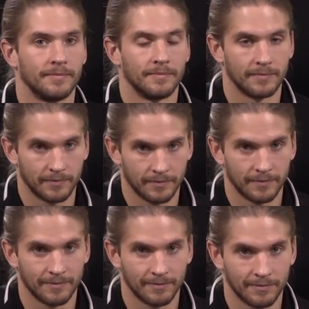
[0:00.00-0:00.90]

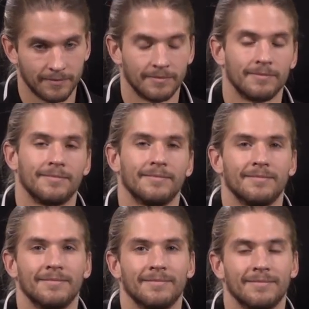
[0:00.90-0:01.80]

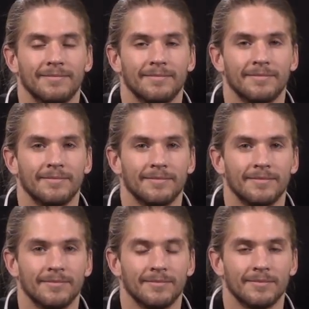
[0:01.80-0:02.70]

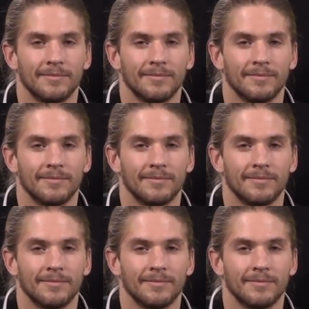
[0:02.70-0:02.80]
[no speech]